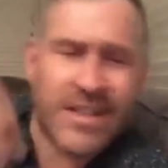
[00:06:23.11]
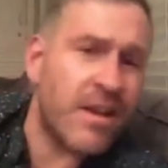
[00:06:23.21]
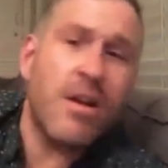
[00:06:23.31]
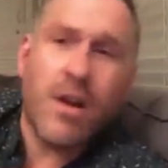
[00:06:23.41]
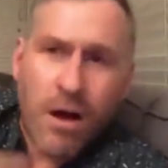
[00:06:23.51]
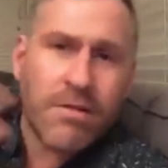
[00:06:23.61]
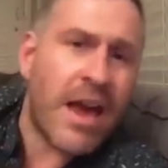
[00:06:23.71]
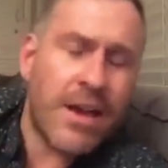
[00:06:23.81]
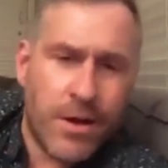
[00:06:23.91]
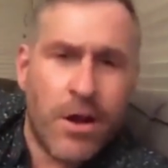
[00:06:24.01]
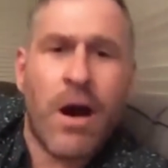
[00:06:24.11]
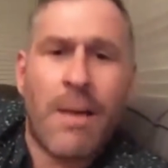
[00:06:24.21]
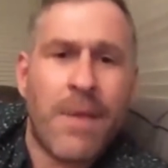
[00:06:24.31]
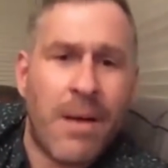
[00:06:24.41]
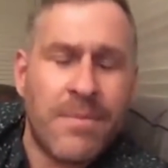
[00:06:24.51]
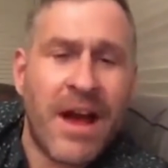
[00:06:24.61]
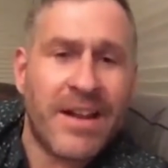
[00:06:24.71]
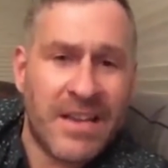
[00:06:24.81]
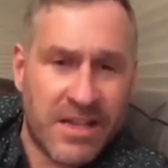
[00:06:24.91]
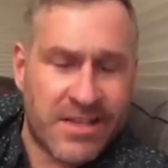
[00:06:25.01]
It's like, okay, you know, I'm
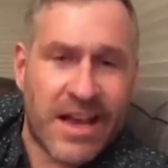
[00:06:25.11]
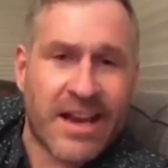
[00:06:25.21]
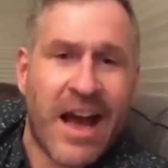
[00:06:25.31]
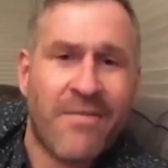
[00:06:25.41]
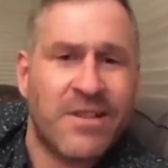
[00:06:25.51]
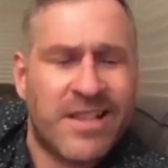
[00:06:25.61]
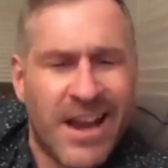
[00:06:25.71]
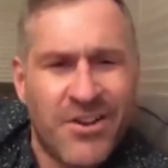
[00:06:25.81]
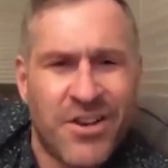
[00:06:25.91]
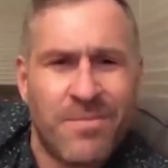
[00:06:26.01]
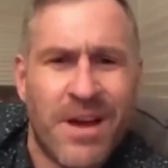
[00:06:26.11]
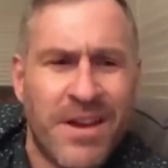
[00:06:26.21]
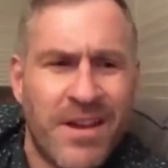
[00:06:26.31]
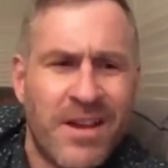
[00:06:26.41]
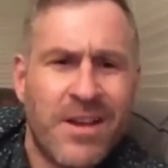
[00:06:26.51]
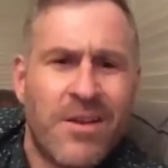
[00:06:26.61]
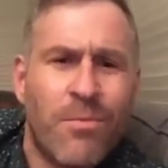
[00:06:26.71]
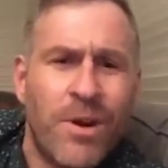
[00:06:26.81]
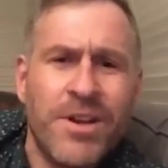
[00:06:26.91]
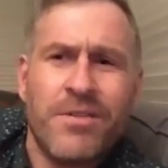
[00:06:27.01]
not against that conversation, but
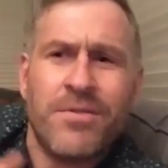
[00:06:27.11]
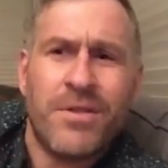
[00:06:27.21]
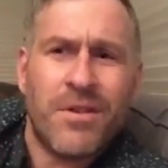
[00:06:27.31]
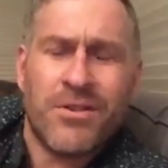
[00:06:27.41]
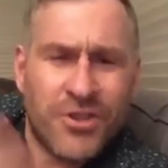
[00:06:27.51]
what do you,